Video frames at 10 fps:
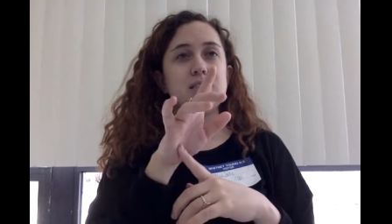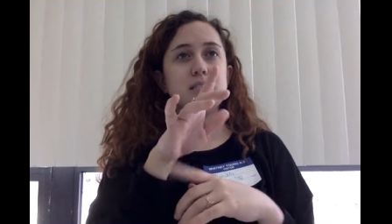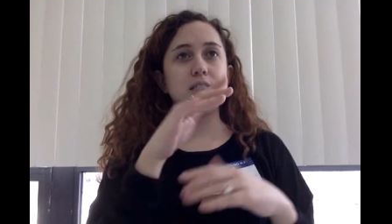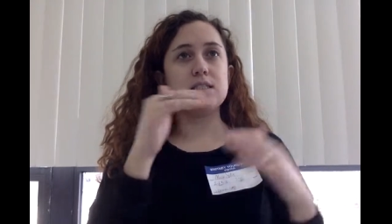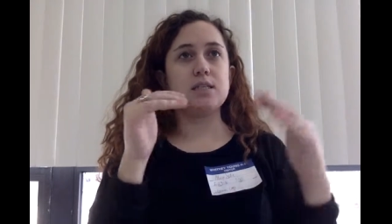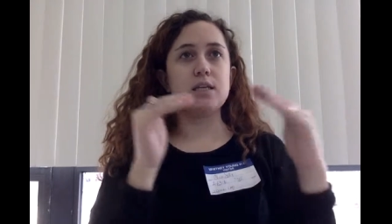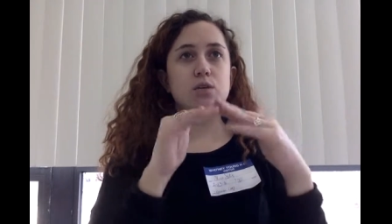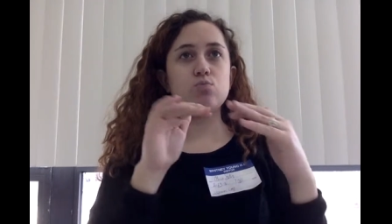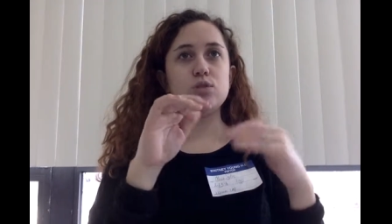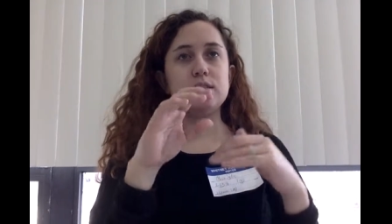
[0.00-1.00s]
this is just a
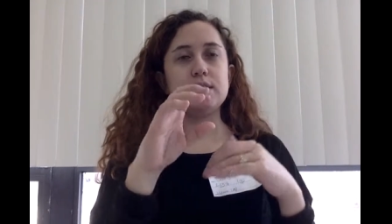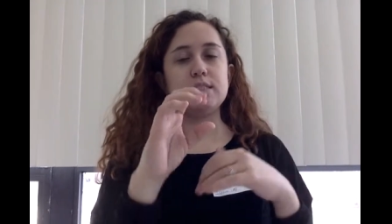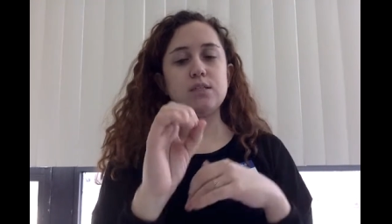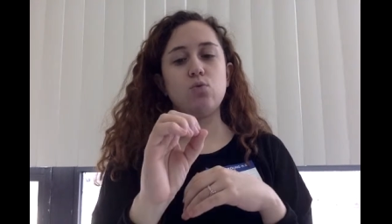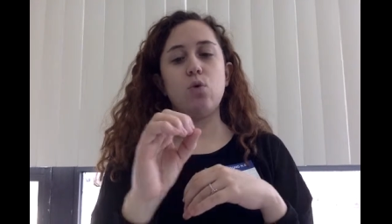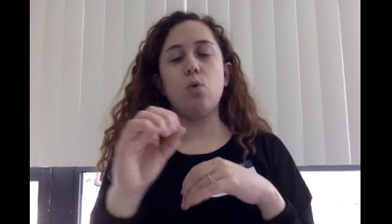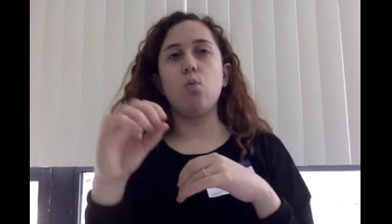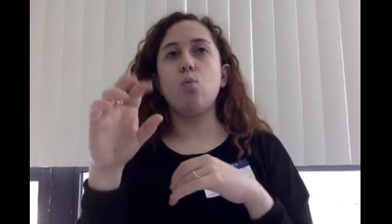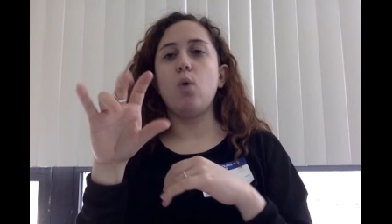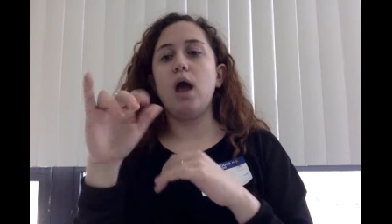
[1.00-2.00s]
translation
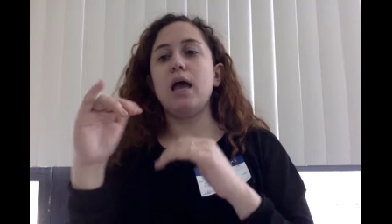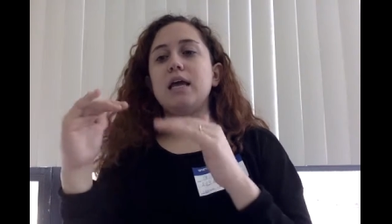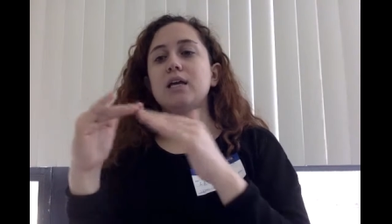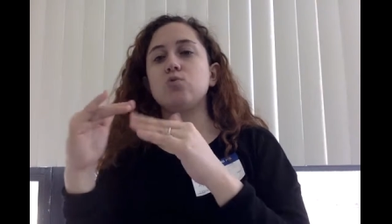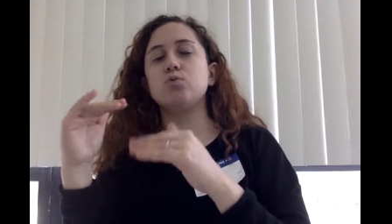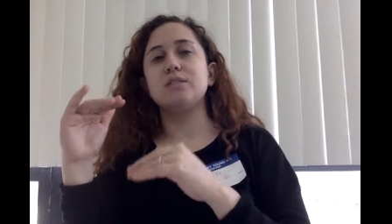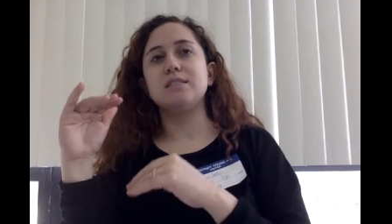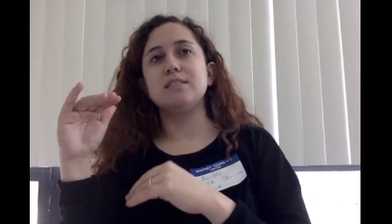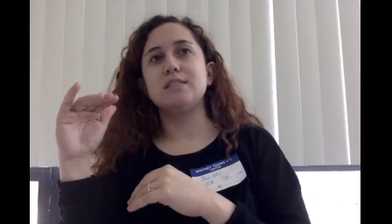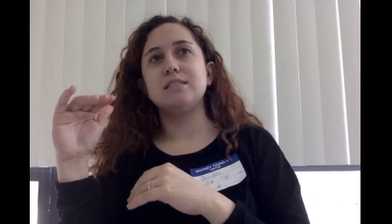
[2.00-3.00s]
left 3,
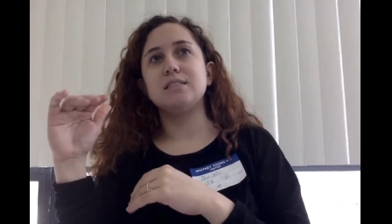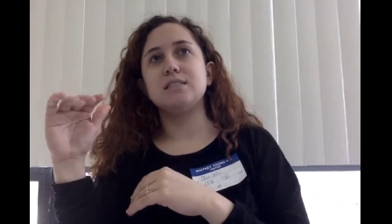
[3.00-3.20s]
right?